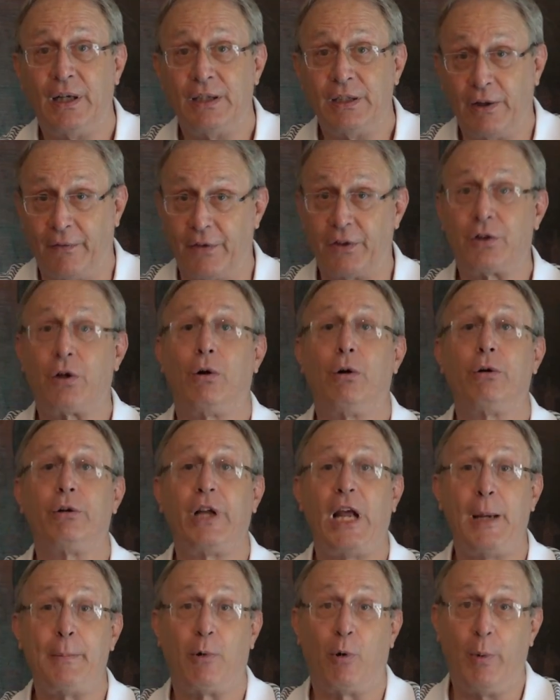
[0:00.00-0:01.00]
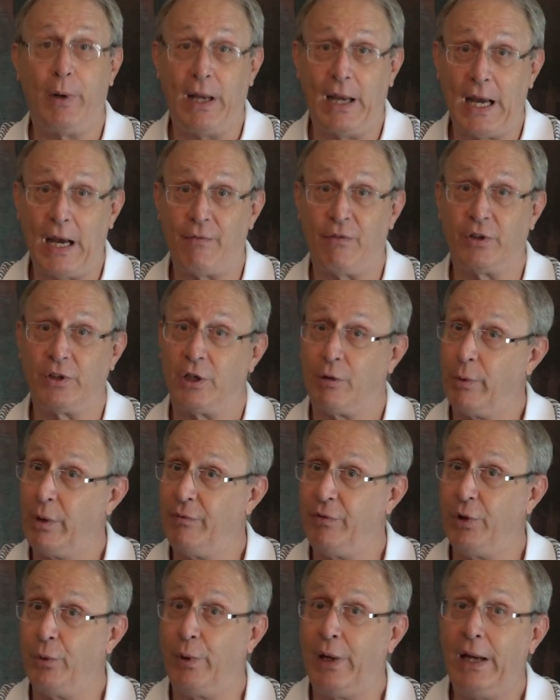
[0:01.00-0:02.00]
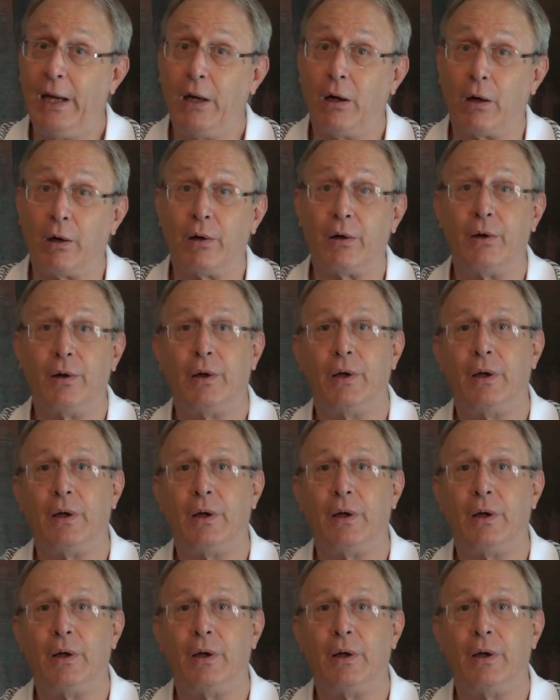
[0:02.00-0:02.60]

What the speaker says: Now, the turntable we have under review here